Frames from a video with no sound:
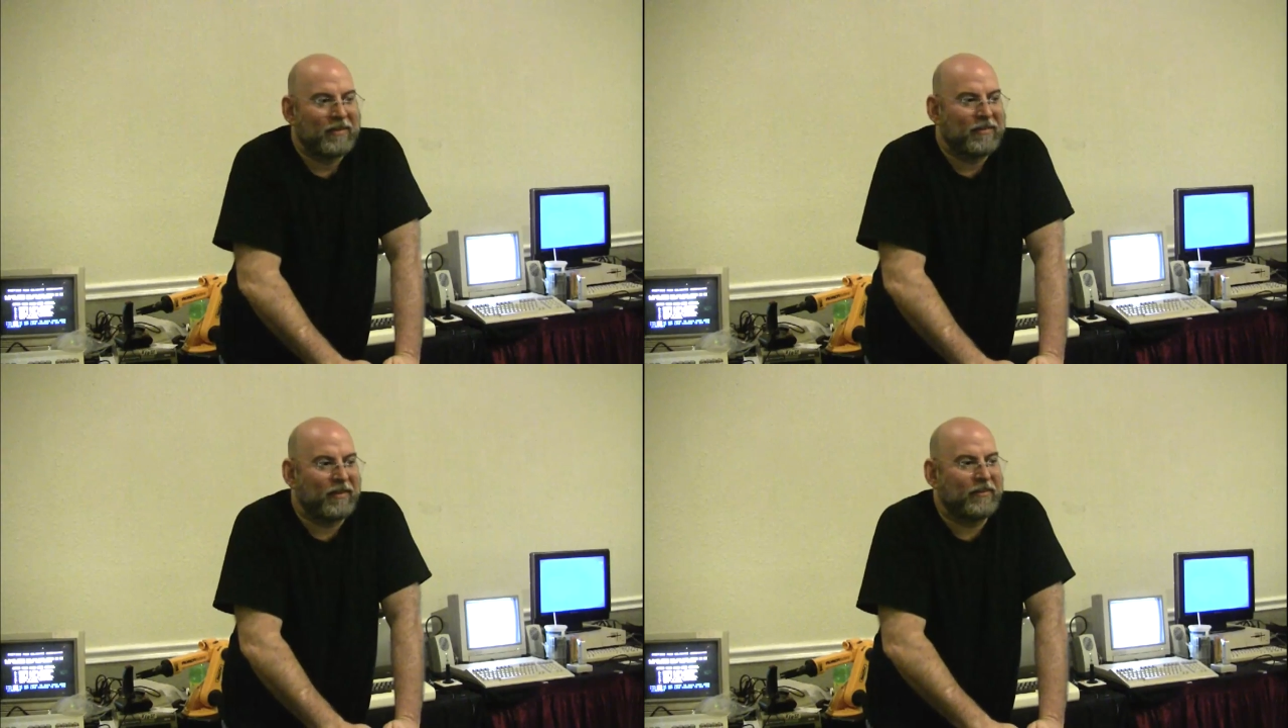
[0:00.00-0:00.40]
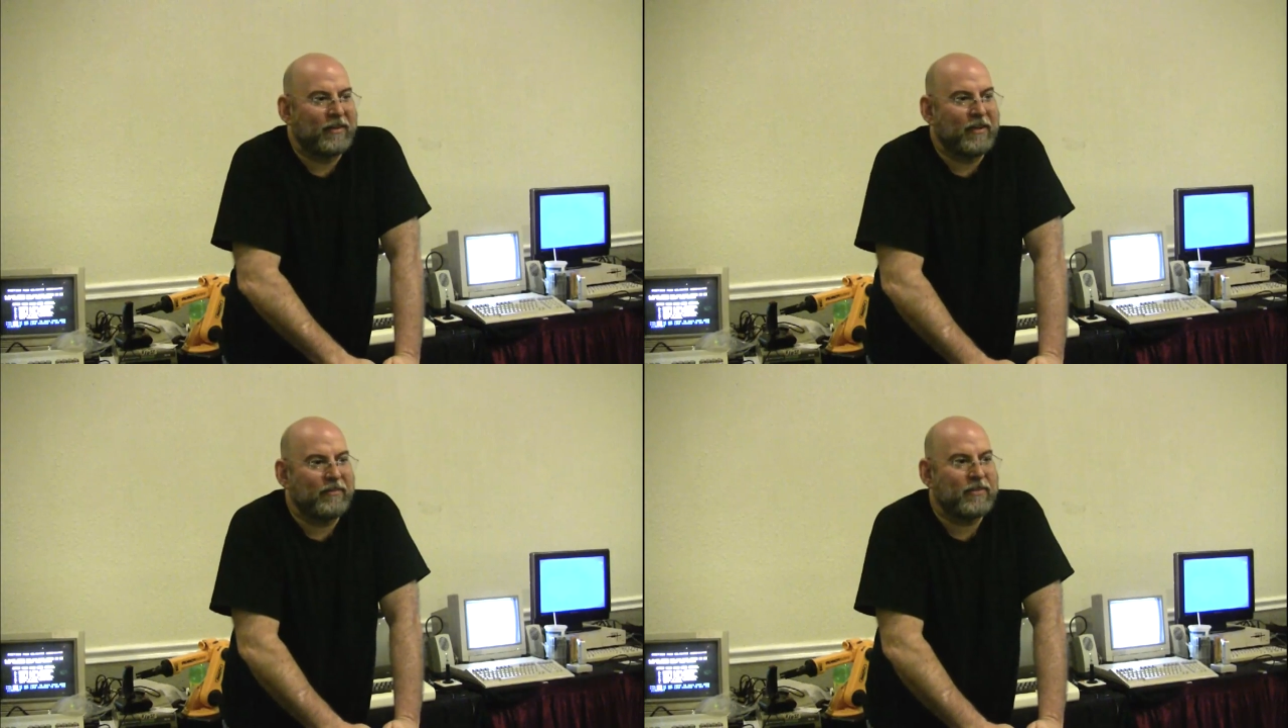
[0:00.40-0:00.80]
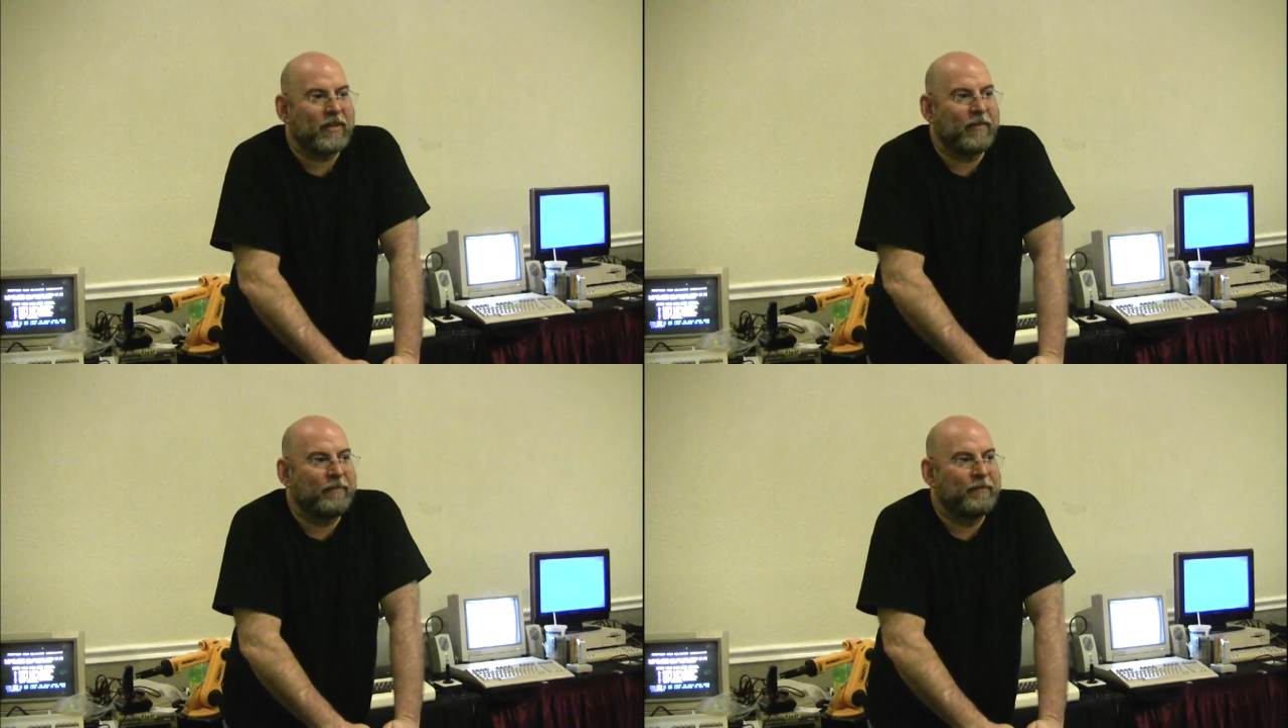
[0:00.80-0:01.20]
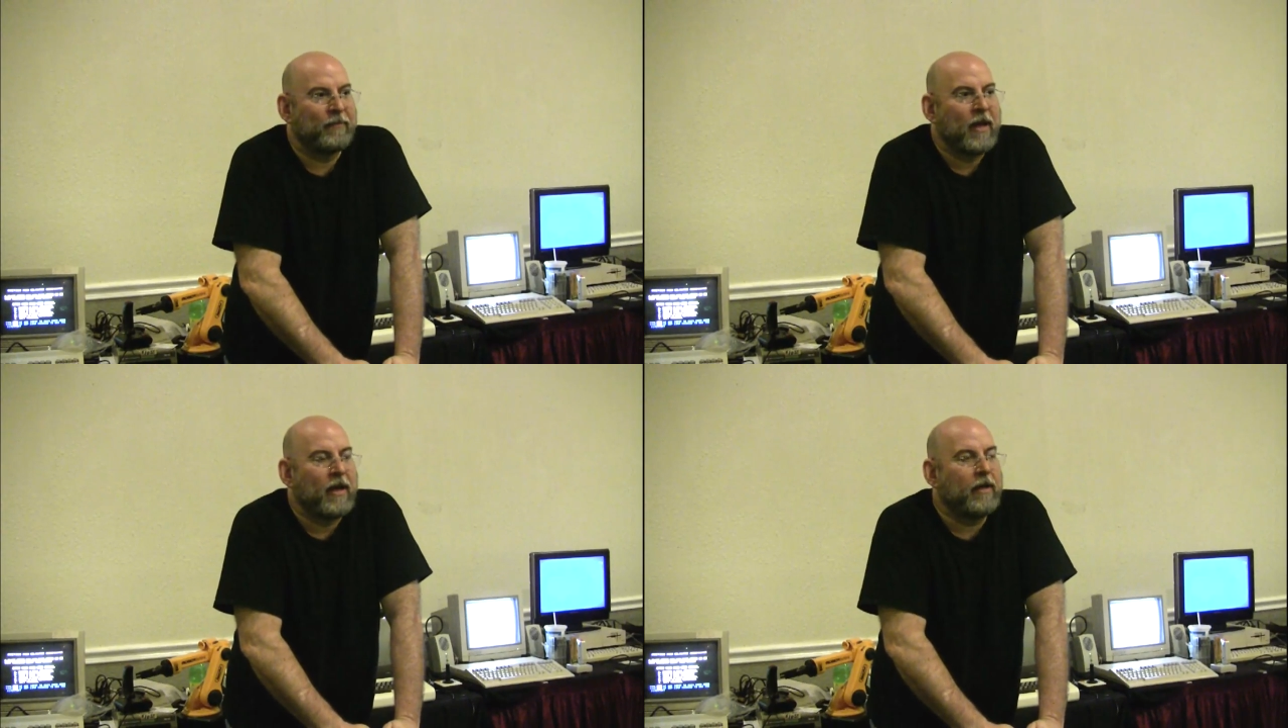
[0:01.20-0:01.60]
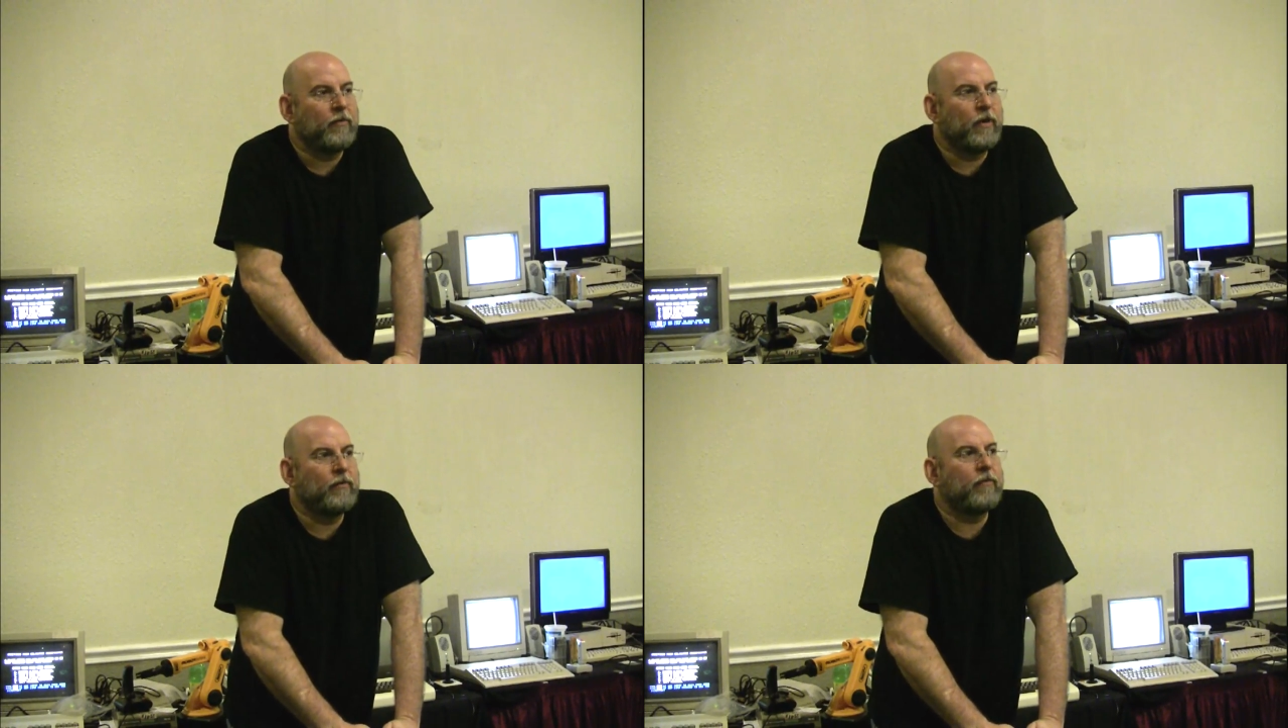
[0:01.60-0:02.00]
So it was
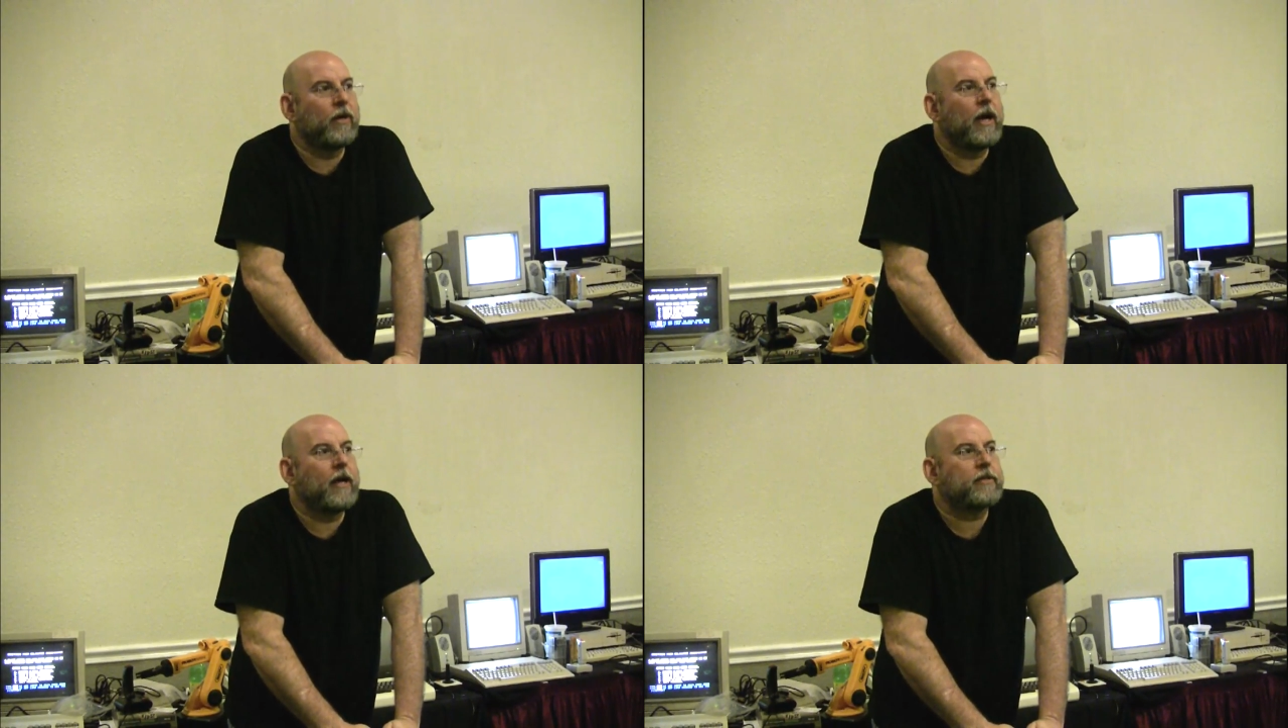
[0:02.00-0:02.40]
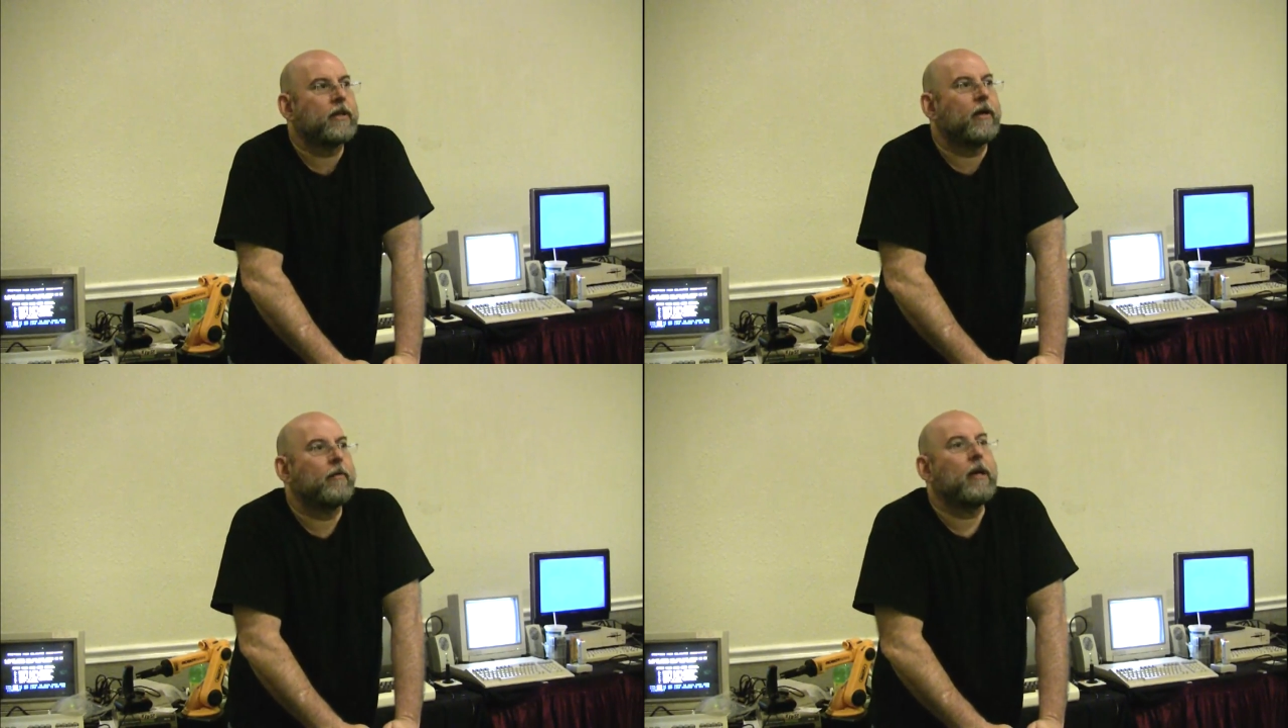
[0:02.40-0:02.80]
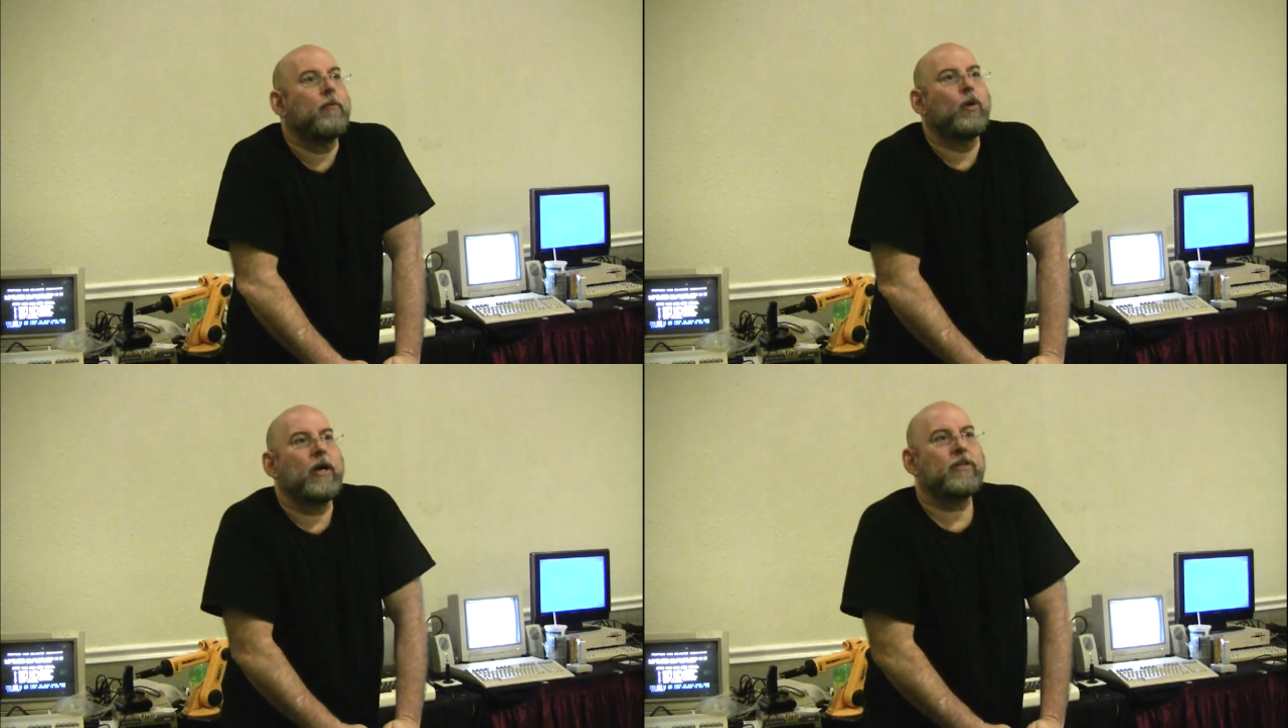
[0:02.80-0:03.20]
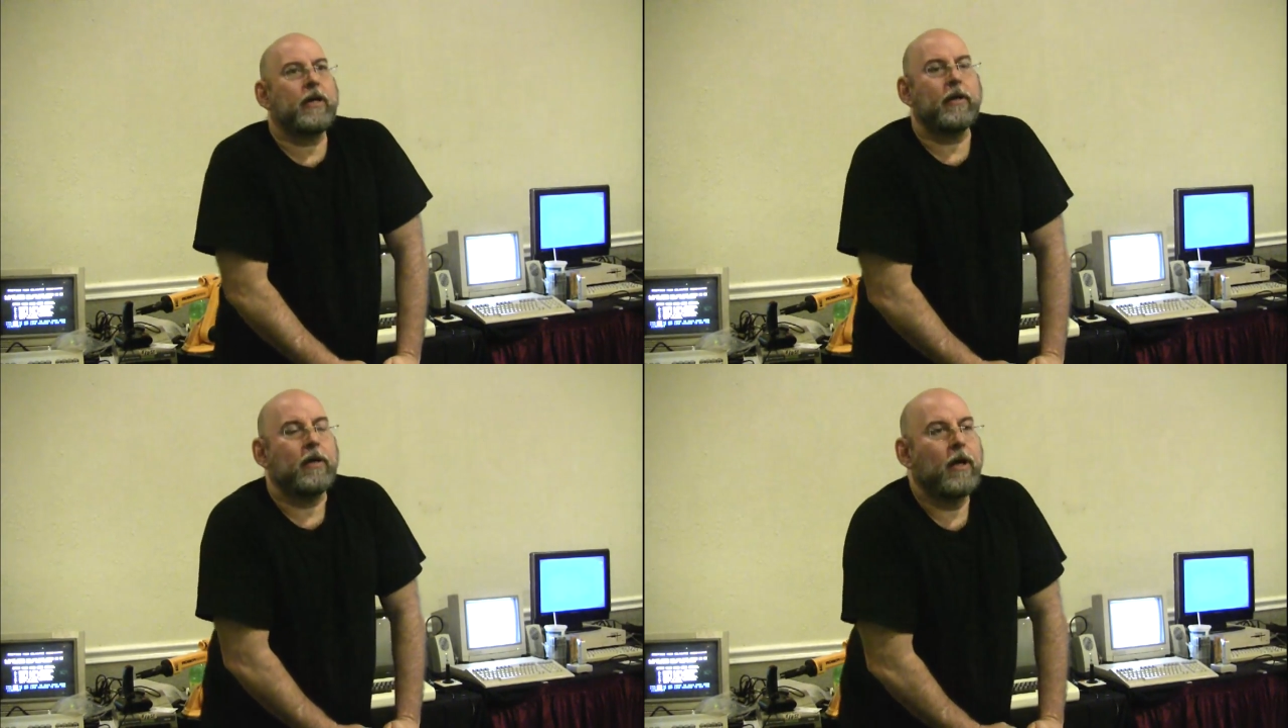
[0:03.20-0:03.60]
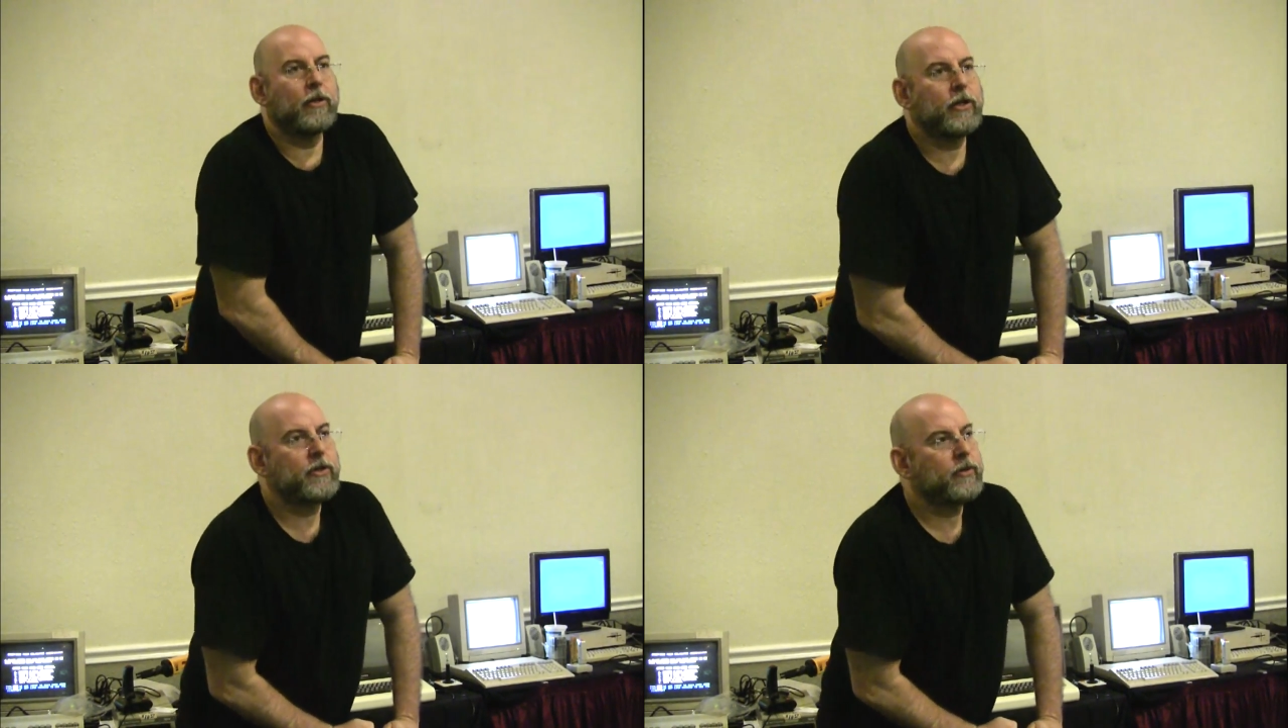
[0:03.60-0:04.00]
when we were at MOS
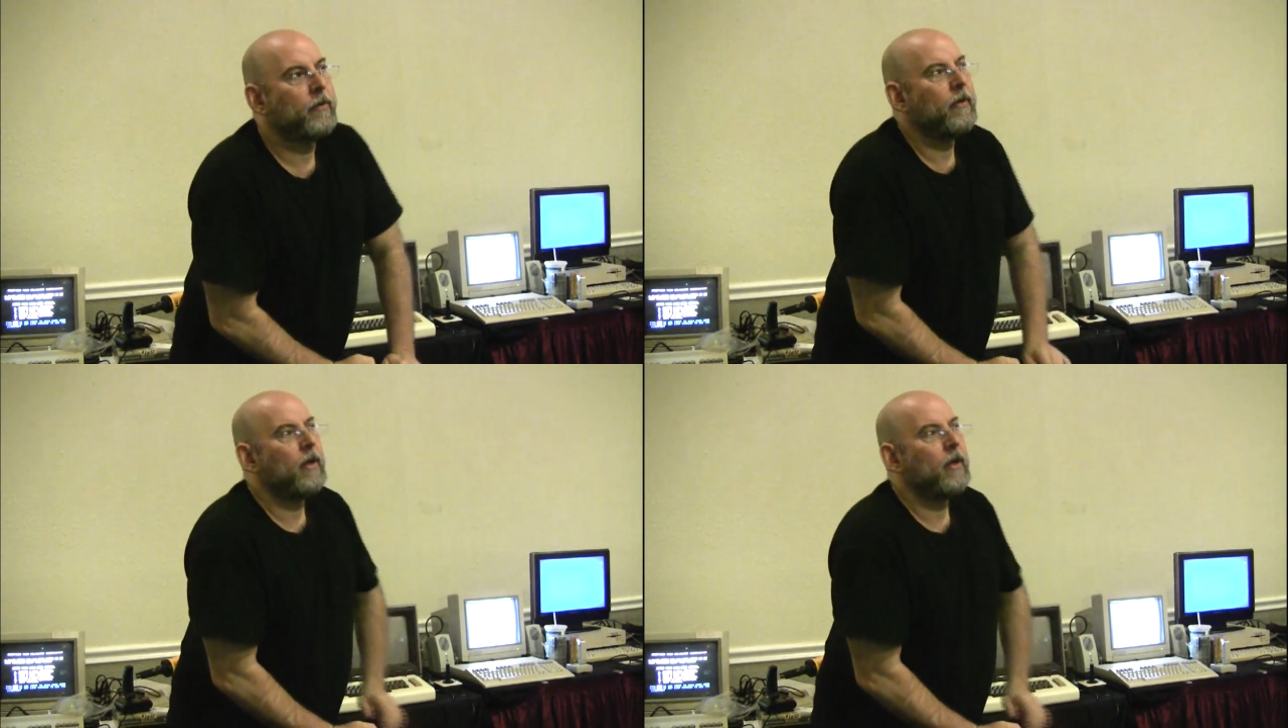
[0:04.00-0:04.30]
Technologies.